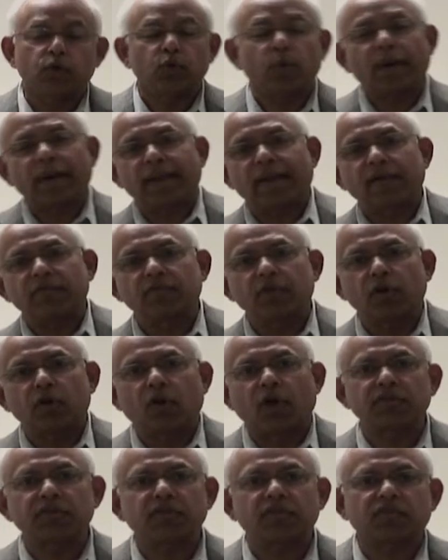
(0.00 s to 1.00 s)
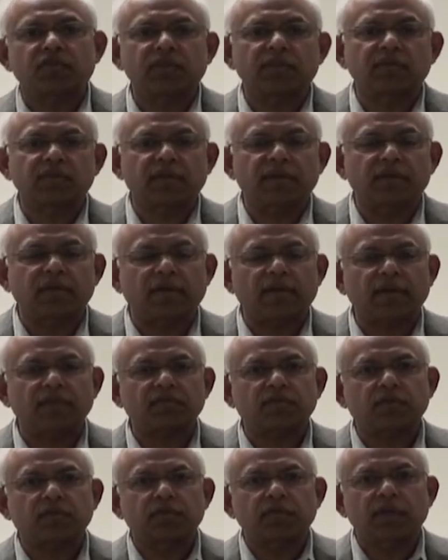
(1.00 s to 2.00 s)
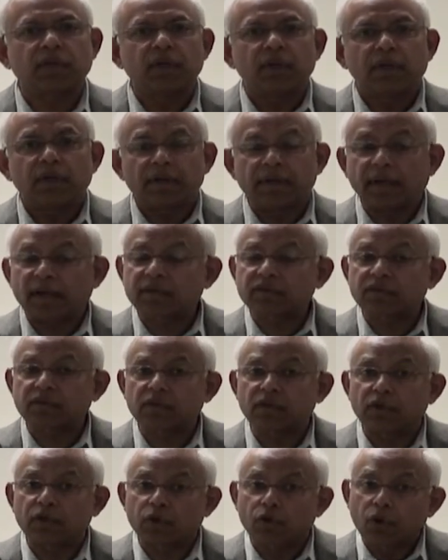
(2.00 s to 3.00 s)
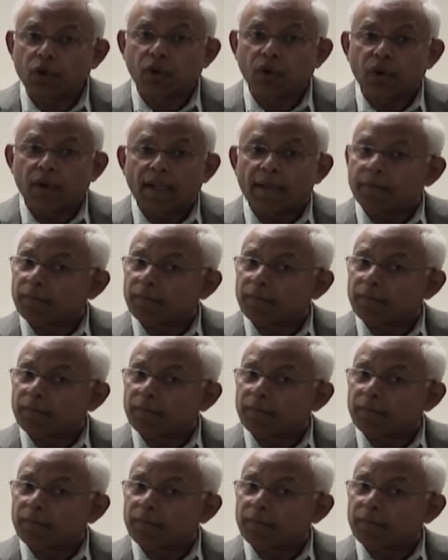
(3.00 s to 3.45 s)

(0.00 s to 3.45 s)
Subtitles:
Do I have the logistics and the rest of the ducks in a row?